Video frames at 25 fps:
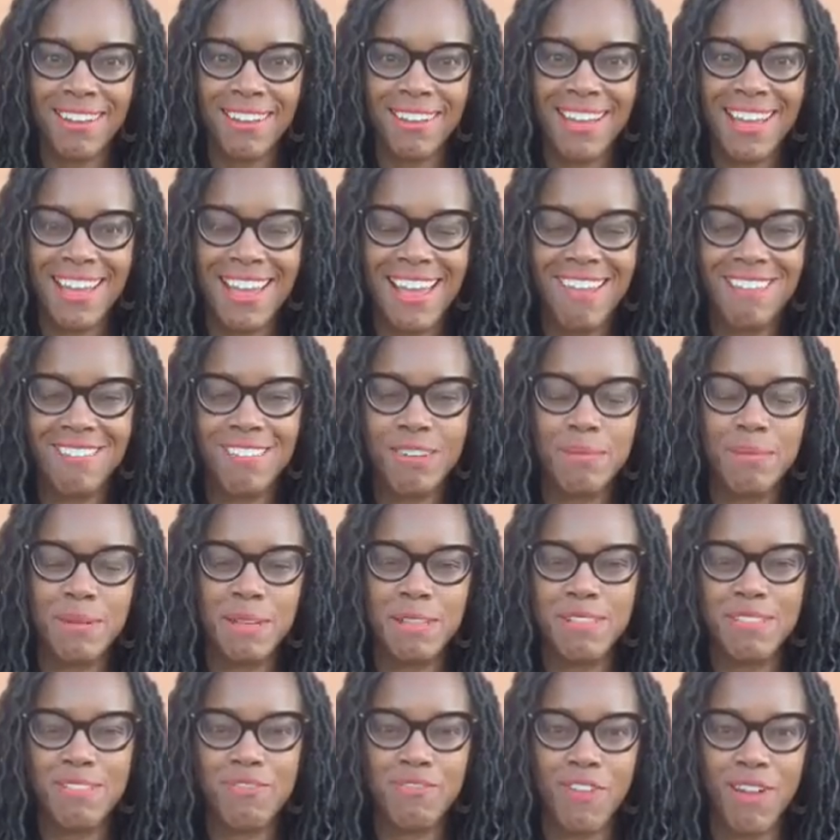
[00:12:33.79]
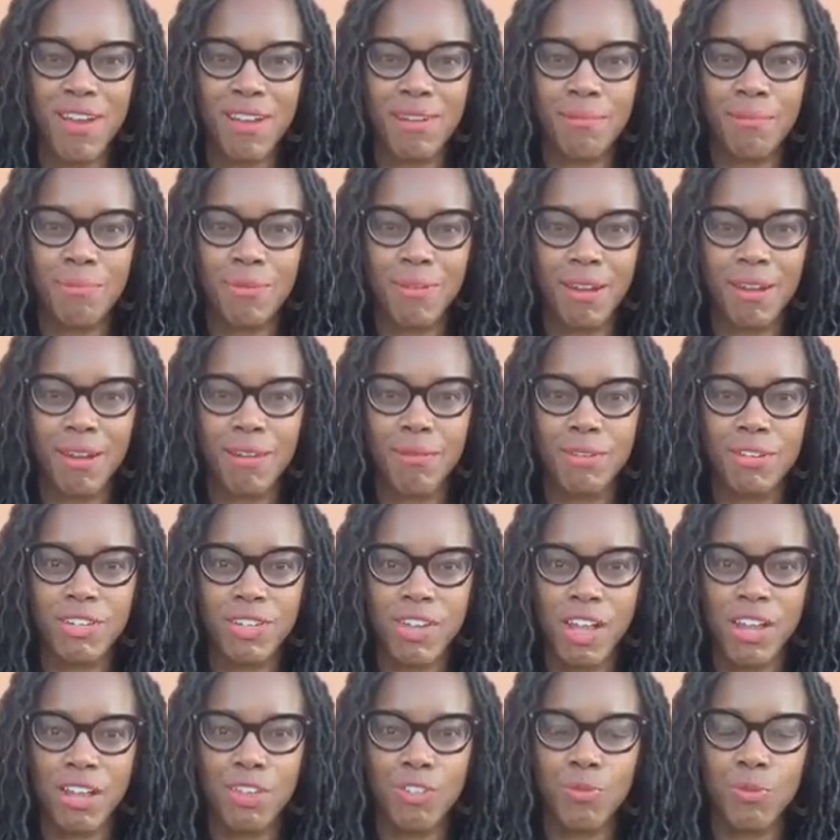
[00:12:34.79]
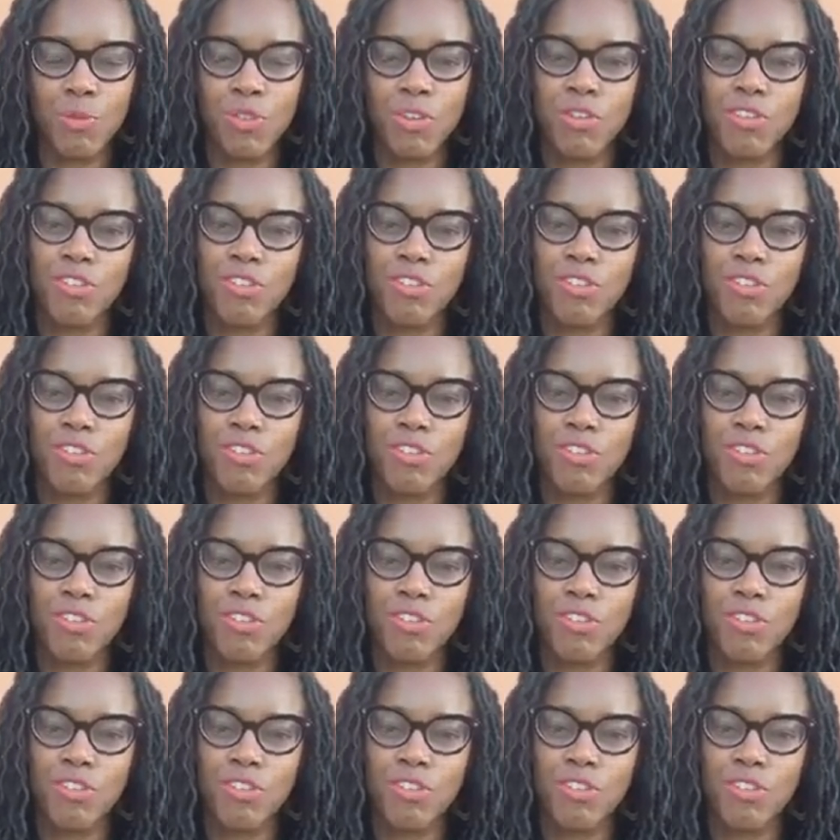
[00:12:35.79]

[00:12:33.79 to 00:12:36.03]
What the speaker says: I have an amazing friend, Brett. I went to college with her,